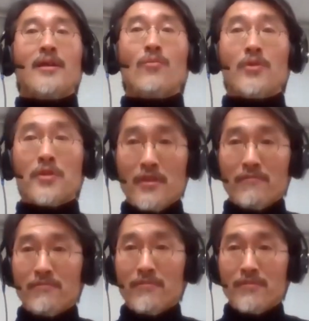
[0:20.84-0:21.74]
I want to
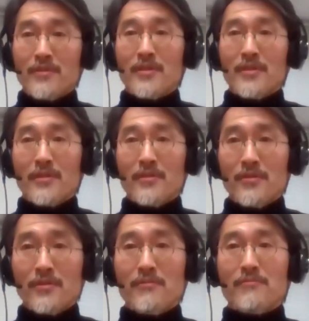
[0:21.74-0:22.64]
give
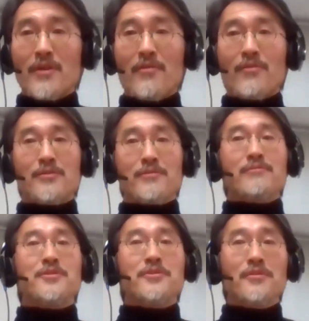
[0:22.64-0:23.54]
to uh, those
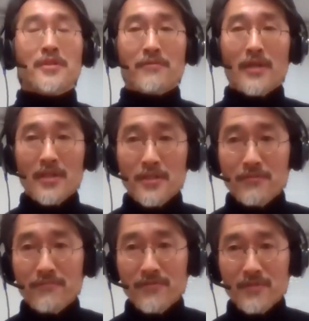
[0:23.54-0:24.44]
who are joining
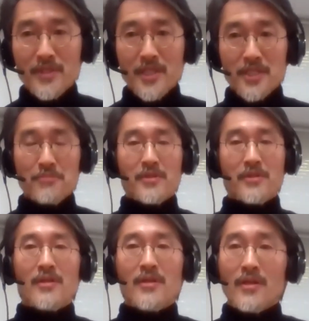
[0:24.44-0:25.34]
us from
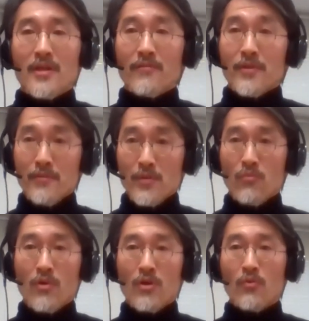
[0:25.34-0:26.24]
Egypt, I want to give you a
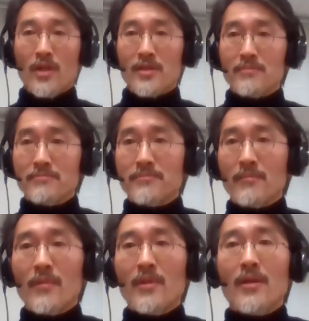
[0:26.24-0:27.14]
warm welcome.
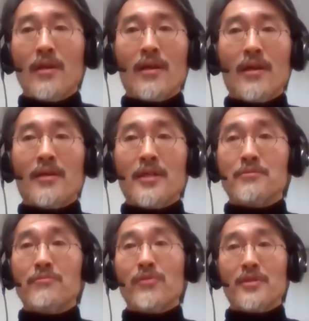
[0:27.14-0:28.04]
Uh,
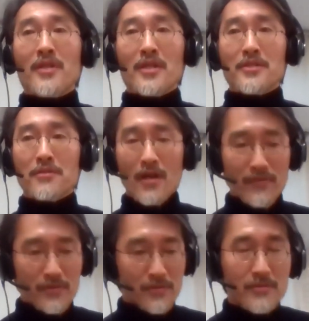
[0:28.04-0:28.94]
it's really nice to
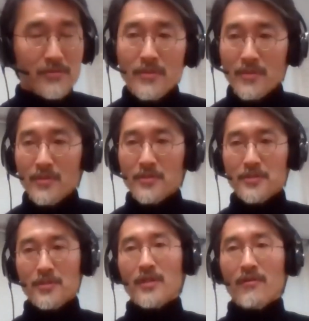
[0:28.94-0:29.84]
have you
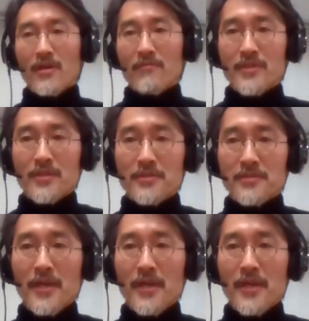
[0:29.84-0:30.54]
join our conversation